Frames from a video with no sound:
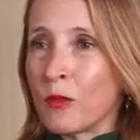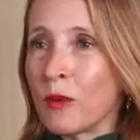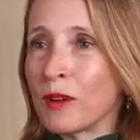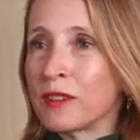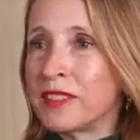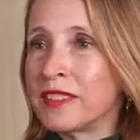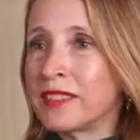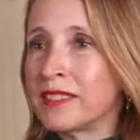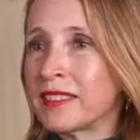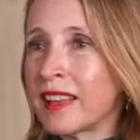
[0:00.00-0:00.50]

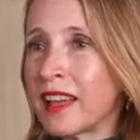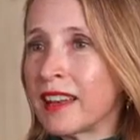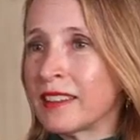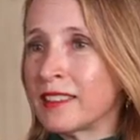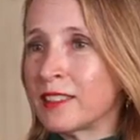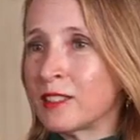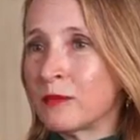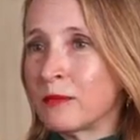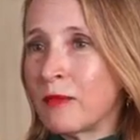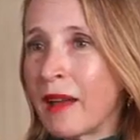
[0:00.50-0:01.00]
Once he
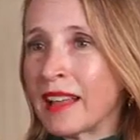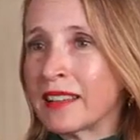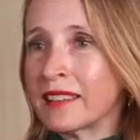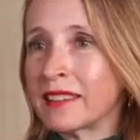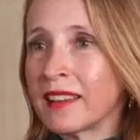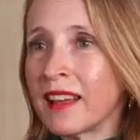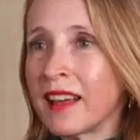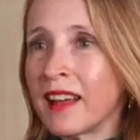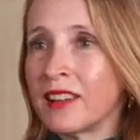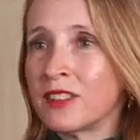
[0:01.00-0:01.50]
started some
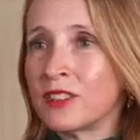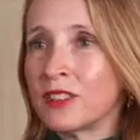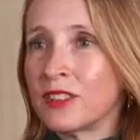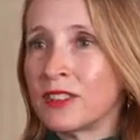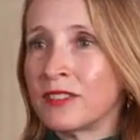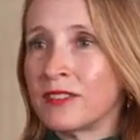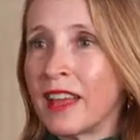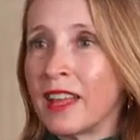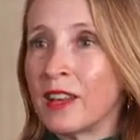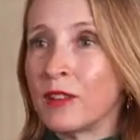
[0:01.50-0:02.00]
massage
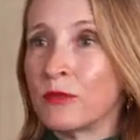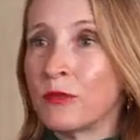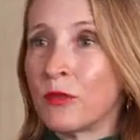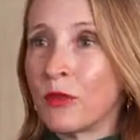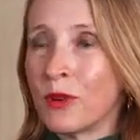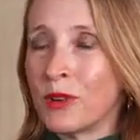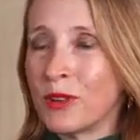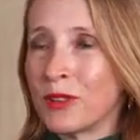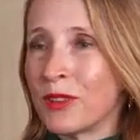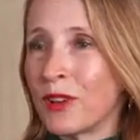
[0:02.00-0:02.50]
and
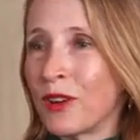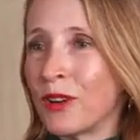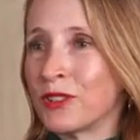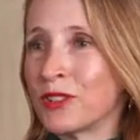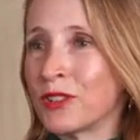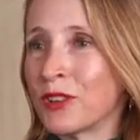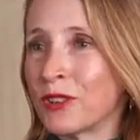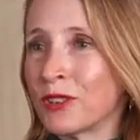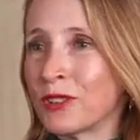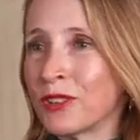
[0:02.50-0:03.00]
avoided the
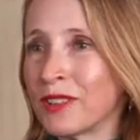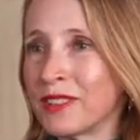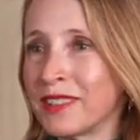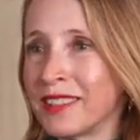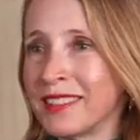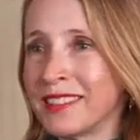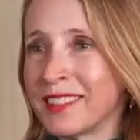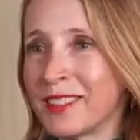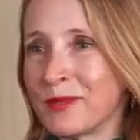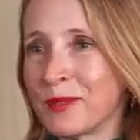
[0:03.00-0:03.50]
hot
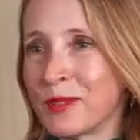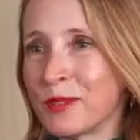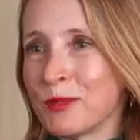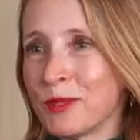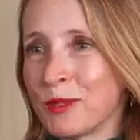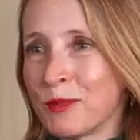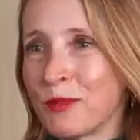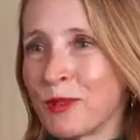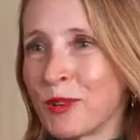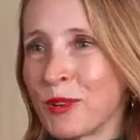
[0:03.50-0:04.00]
chocolates, his
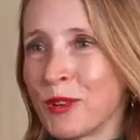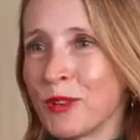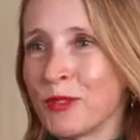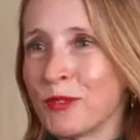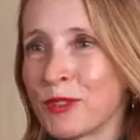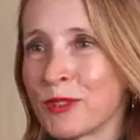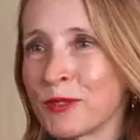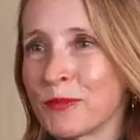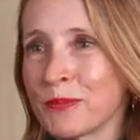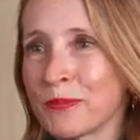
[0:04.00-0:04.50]
symptoms
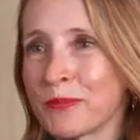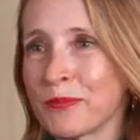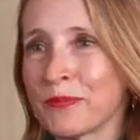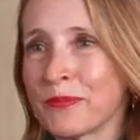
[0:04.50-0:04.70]
improved.